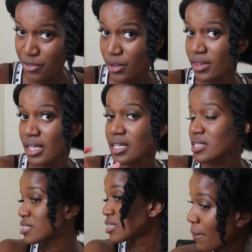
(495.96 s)
a few
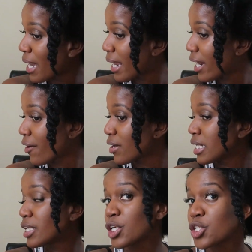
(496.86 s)
things. My hair
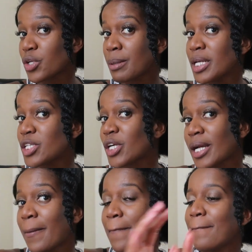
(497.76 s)
needed a trimmy
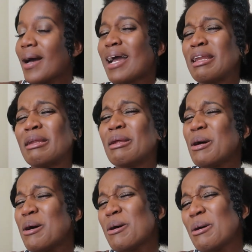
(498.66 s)
trim. I
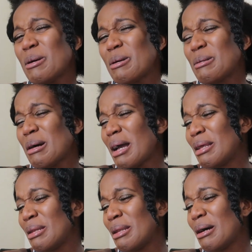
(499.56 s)

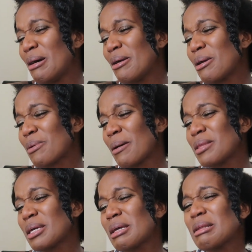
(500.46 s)
know. You're
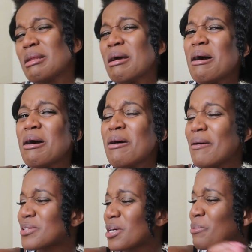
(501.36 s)
probably thinking, no,
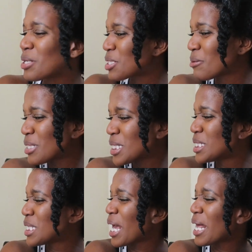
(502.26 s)
I was hoping she
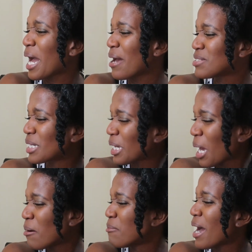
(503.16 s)
wouldn't say I had to
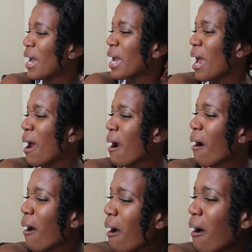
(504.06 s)
cut my
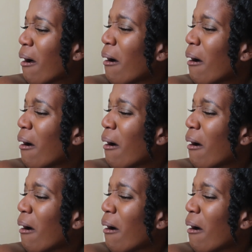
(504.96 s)
hair.